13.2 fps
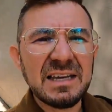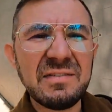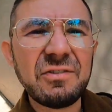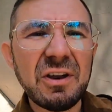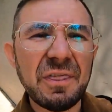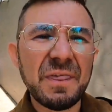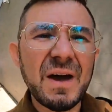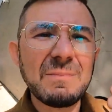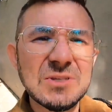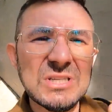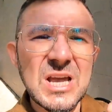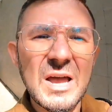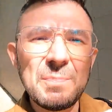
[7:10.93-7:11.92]
Give it a
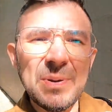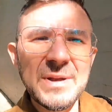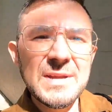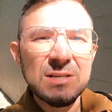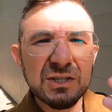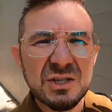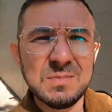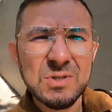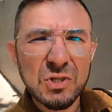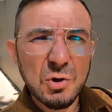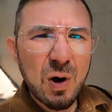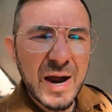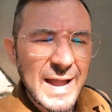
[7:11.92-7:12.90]
thumbs up,
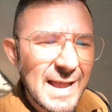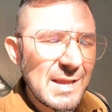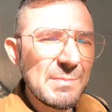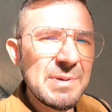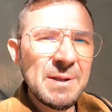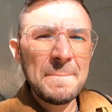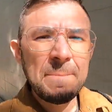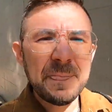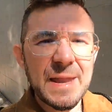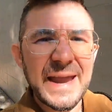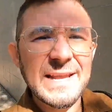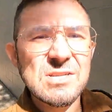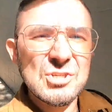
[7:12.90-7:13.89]
subscribe,
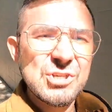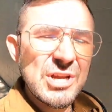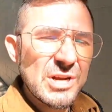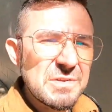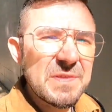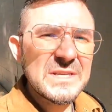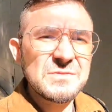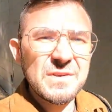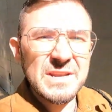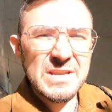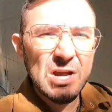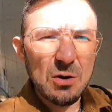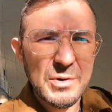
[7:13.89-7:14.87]
and share this
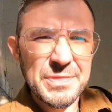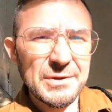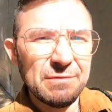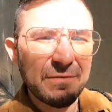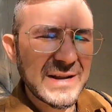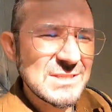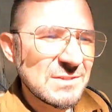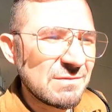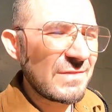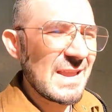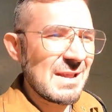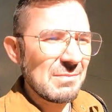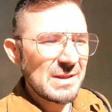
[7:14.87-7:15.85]
video with your friends and
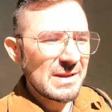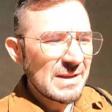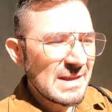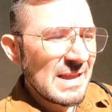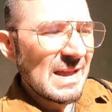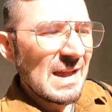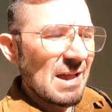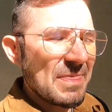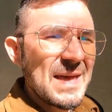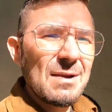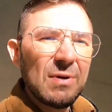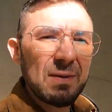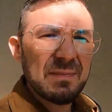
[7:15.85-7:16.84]
family.
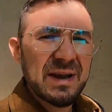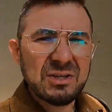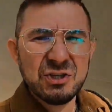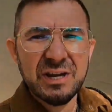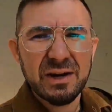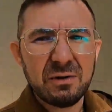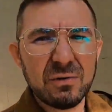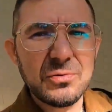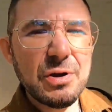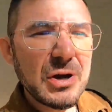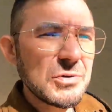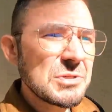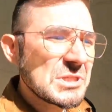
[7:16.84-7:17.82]
That way my channel
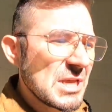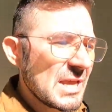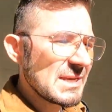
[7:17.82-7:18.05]
grows.